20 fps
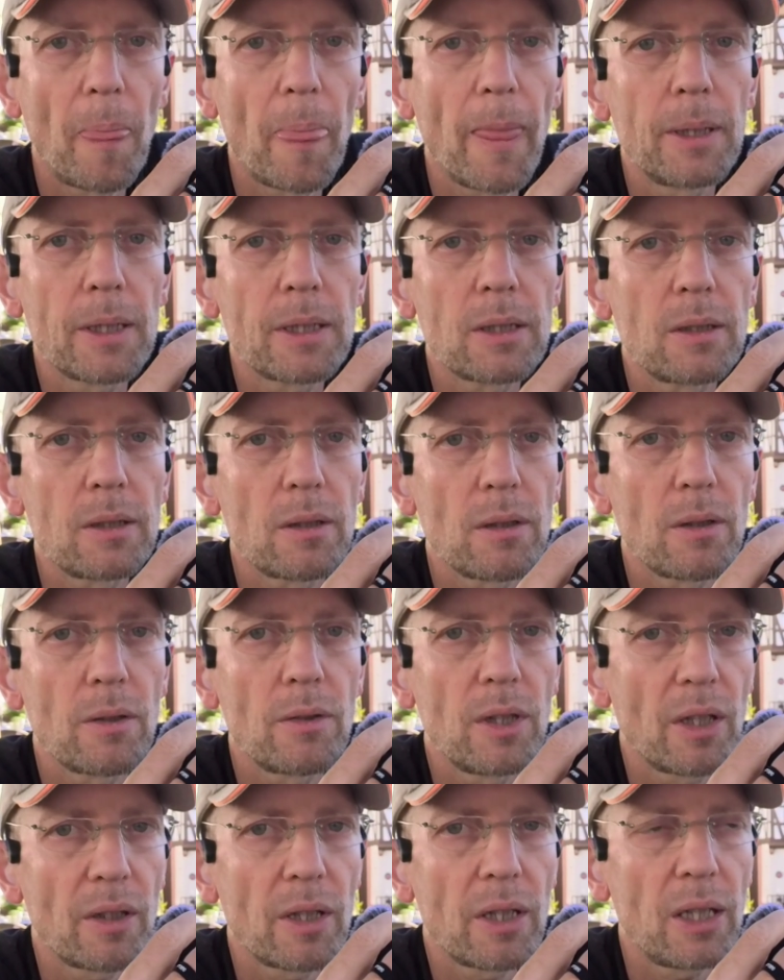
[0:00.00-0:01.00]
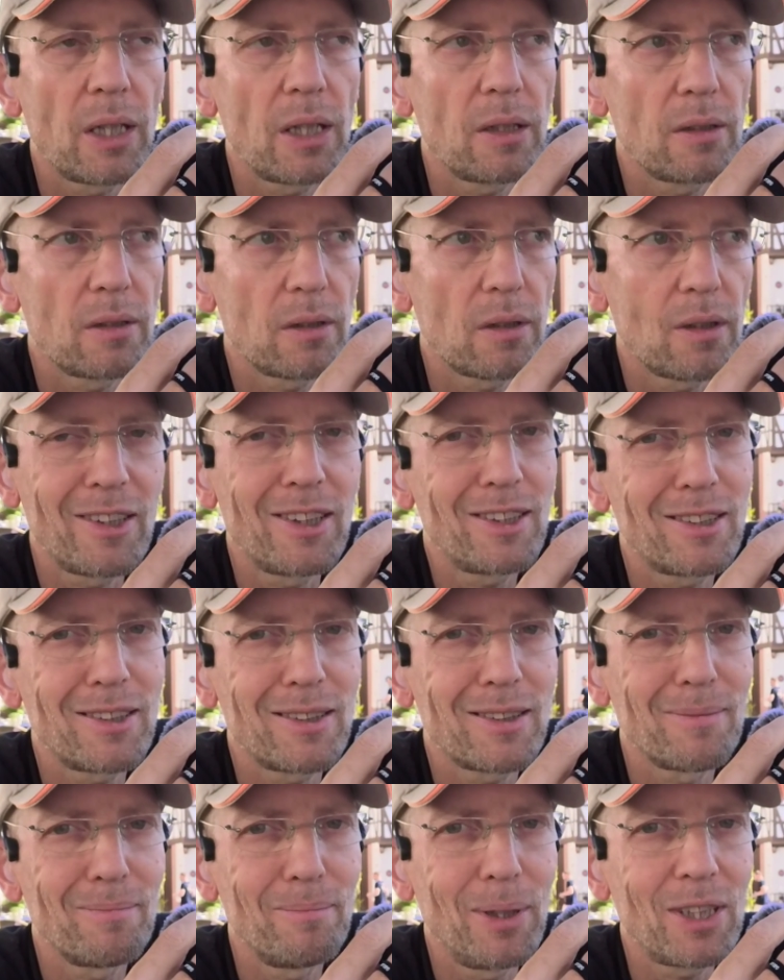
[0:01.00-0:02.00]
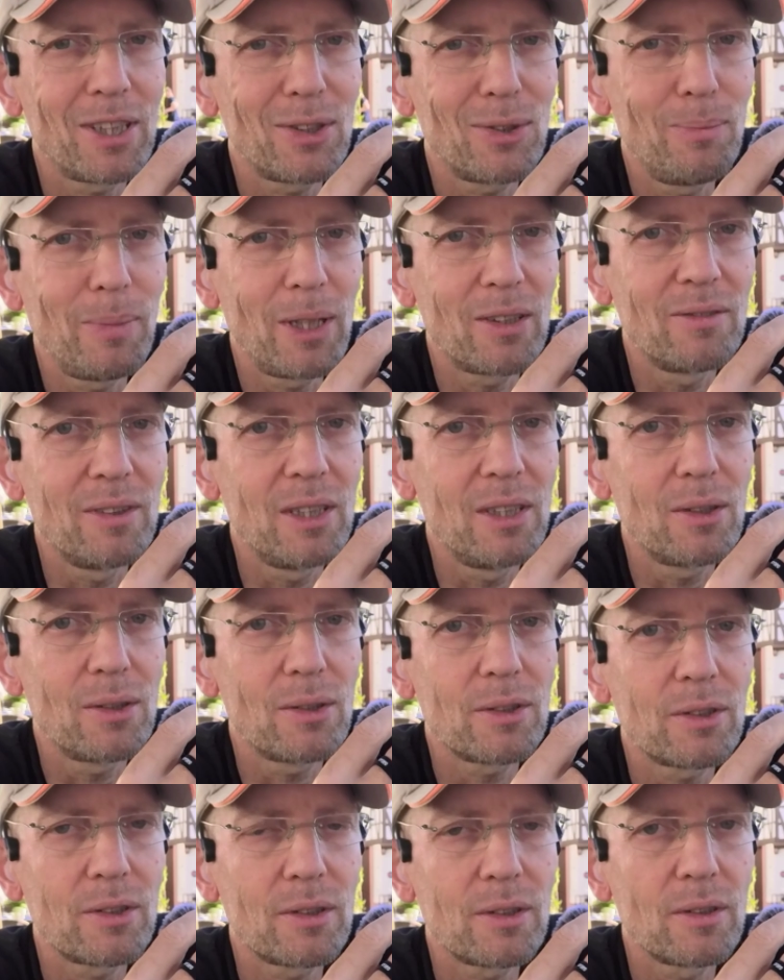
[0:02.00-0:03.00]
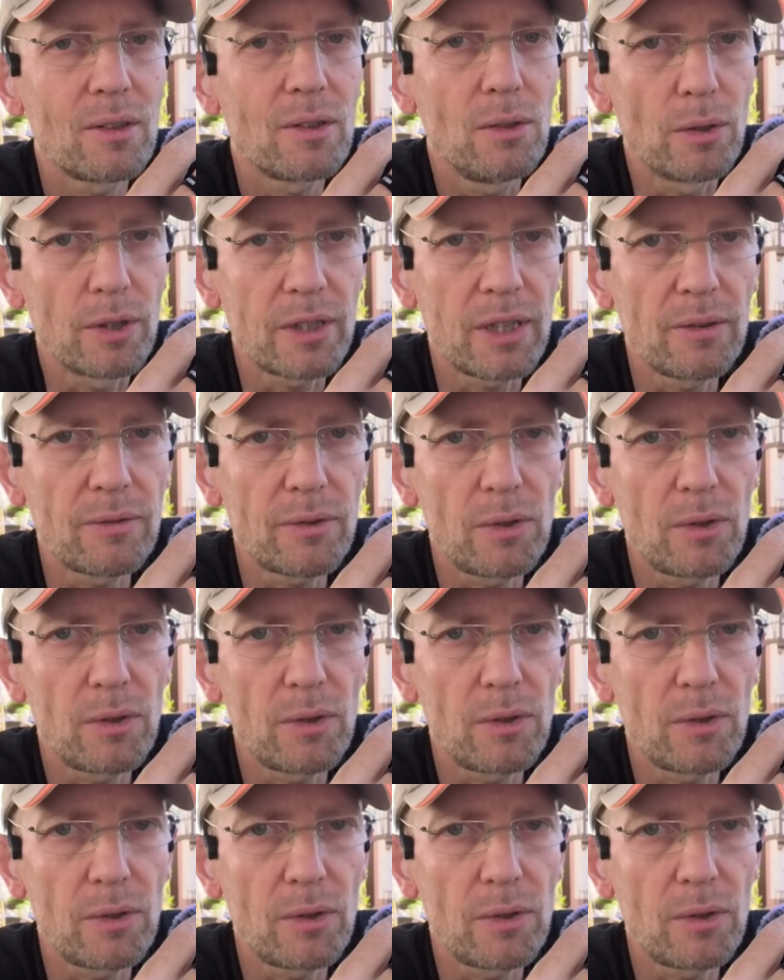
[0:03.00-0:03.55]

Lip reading: But on the other hand, it's better to make videos yourself,